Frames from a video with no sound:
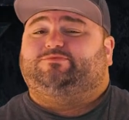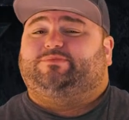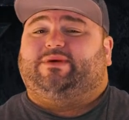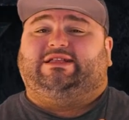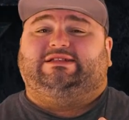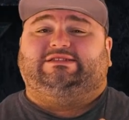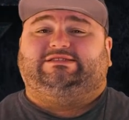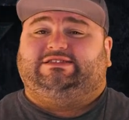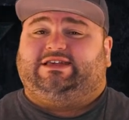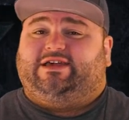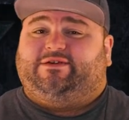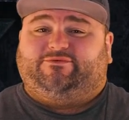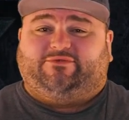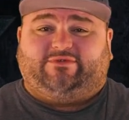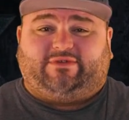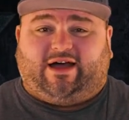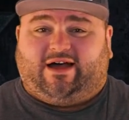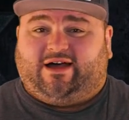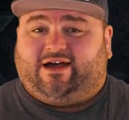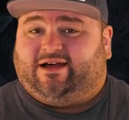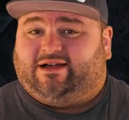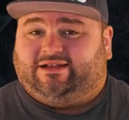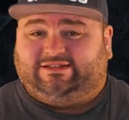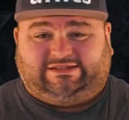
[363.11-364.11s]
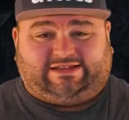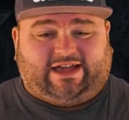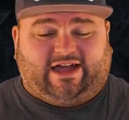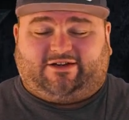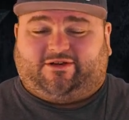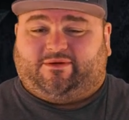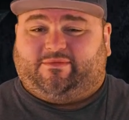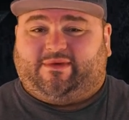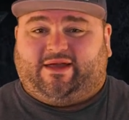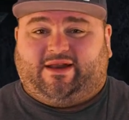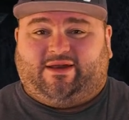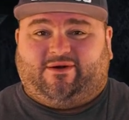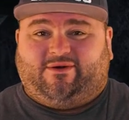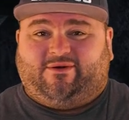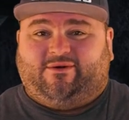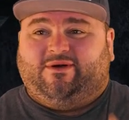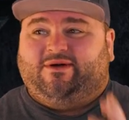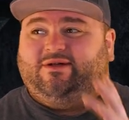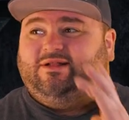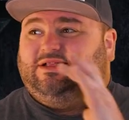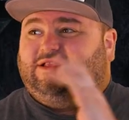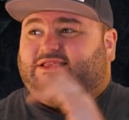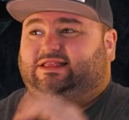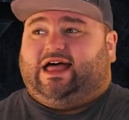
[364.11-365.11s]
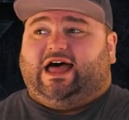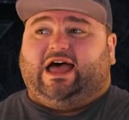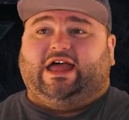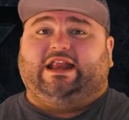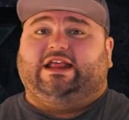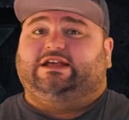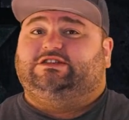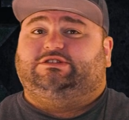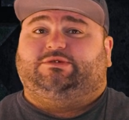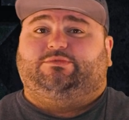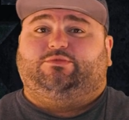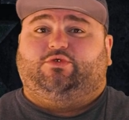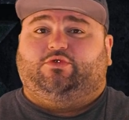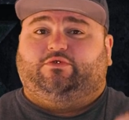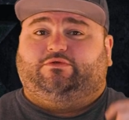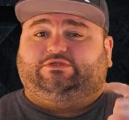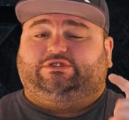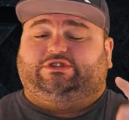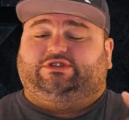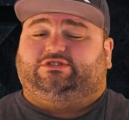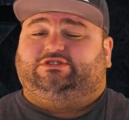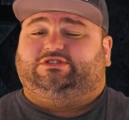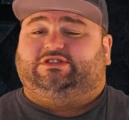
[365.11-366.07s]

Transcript: betting Sacramento. Line hasn't moved, still